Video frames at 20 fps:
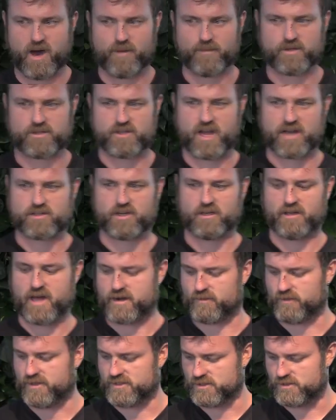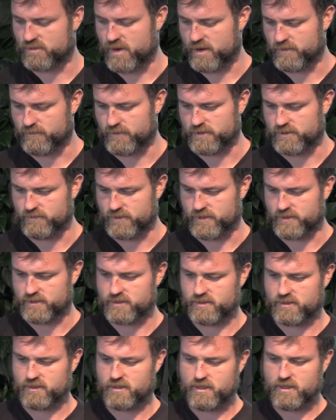There's actually a lot of reasons why we would do
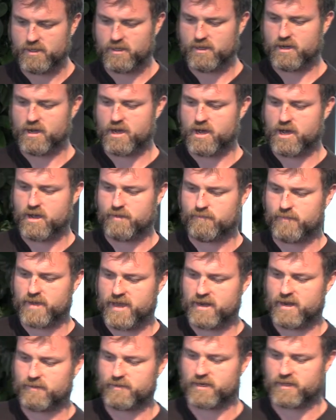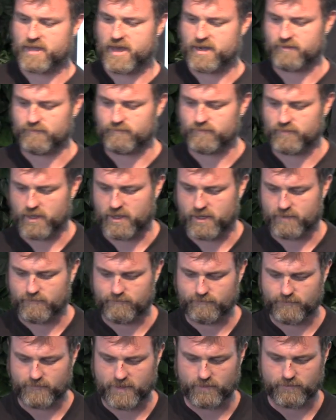this. And I'm going to kind of,
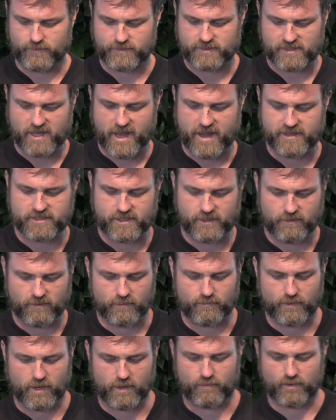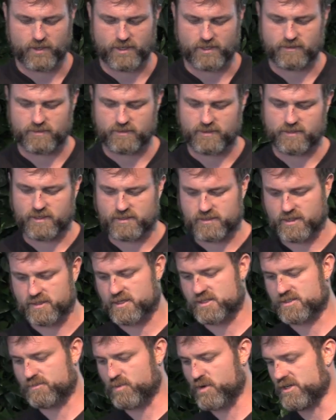the slides here are pretty,
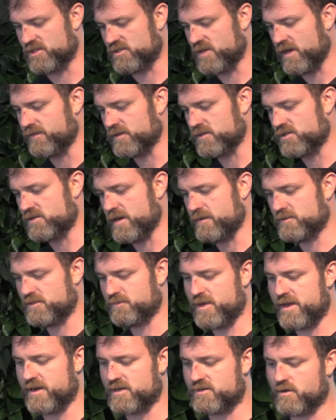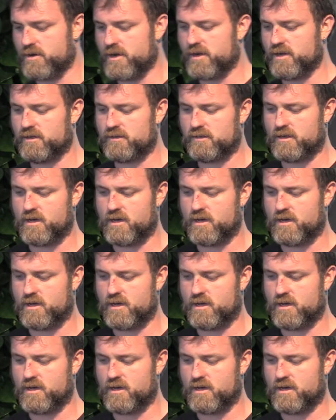this is pretty self-explanatory.